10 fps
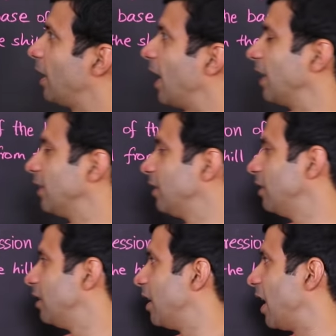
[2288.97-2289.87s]
and
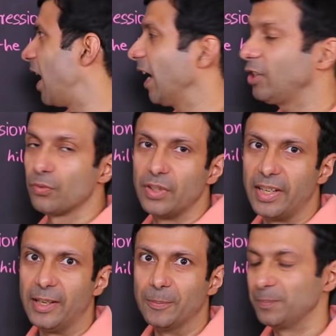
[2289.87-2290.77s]
the height of the
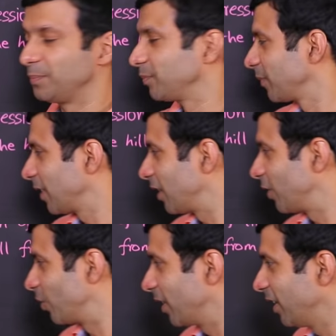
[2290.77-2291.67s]
hill,
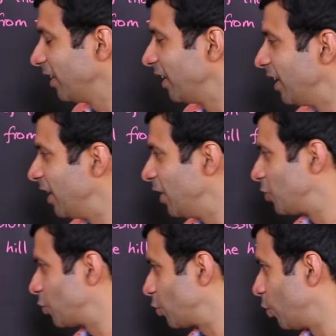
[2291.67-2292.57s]
okay?
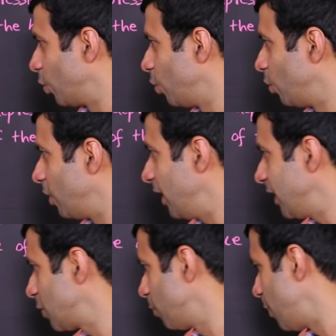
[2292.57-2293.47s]
So
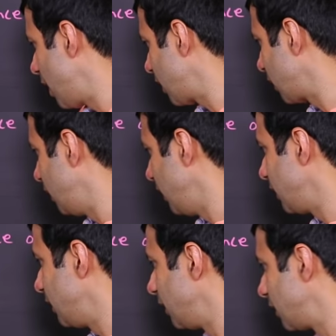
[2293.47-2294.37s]
let's mark
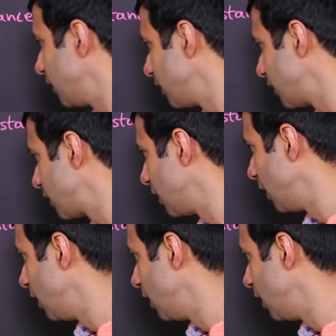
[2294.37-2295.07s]
this distance